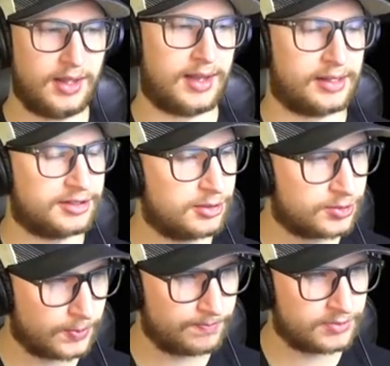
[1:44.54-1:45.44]
and I
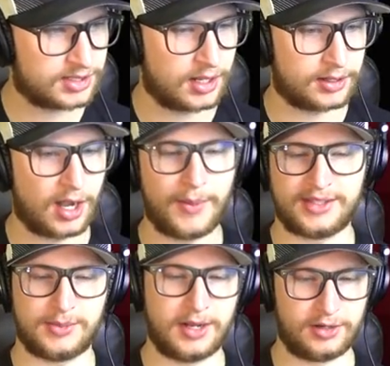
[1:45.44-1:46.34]
also saw
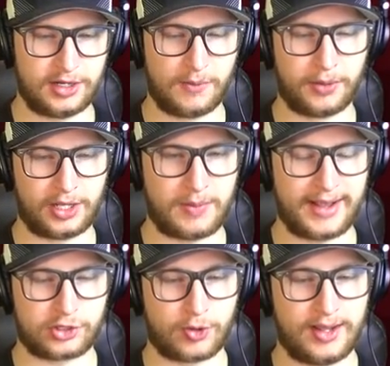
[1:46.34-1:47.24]
comments about, you know, bringing
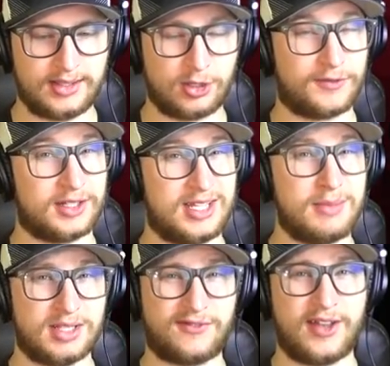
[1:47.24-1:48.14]
back trades. So if the team
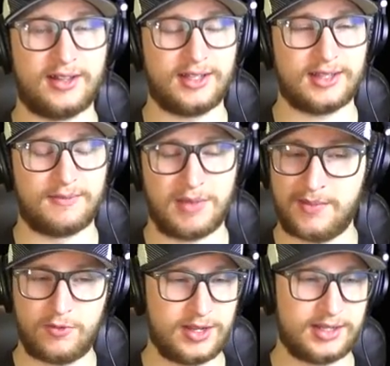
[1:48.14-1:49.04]
is failing, then
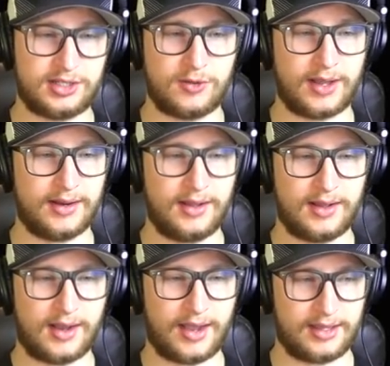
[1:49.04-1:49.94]
maybe we could do it.
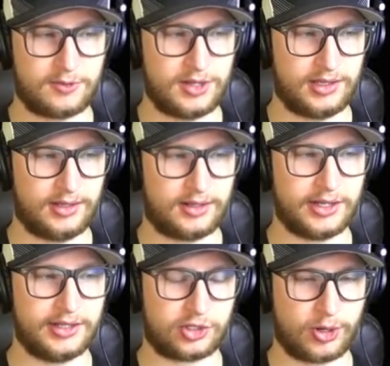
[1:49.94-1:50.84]
I think we
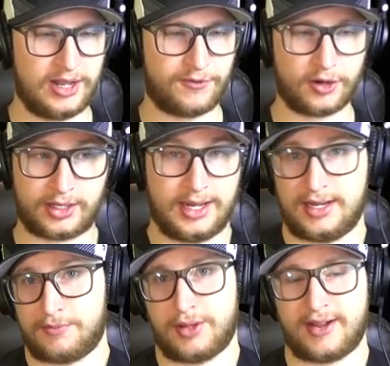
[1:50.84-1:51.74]
could trade for
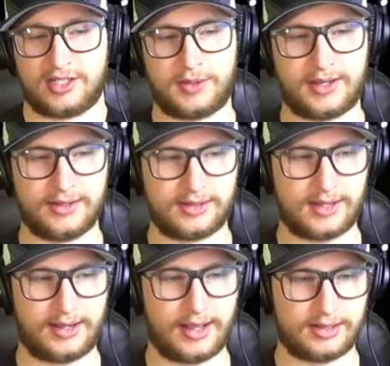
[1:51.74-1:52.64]
Canadian players because
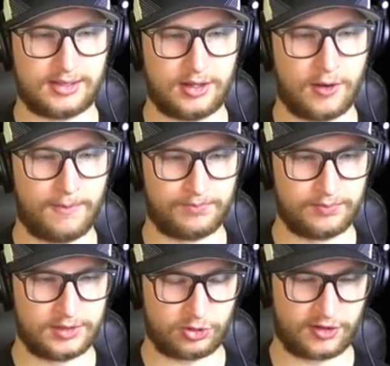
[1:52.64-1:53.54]
I guess, you know,
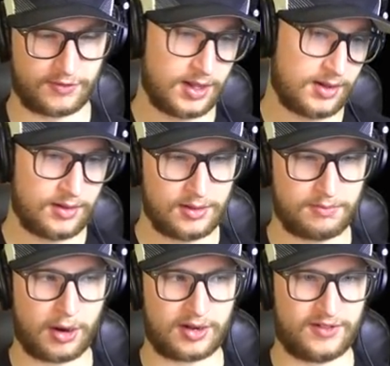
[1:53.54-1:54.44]
sort of
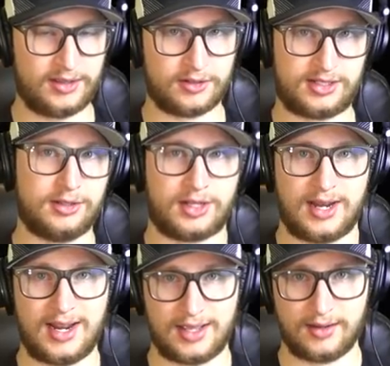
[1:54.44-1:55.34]
part of it. They're still
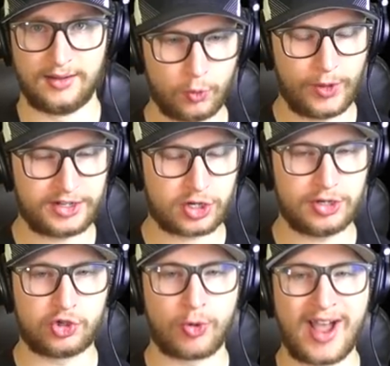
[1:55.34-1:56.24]
Canadian. Which
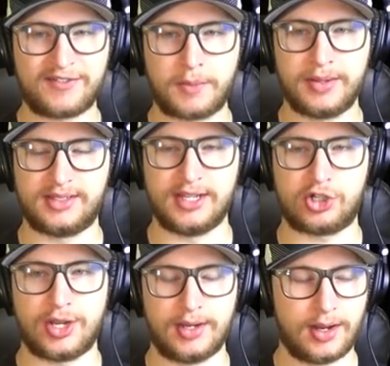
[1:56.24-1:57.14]
draft
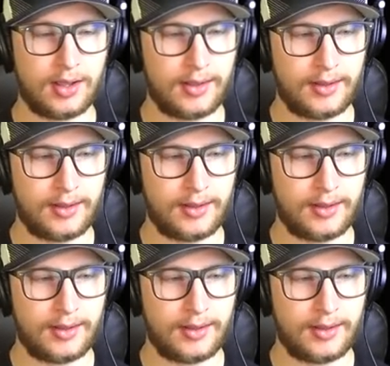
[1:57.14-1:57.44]
position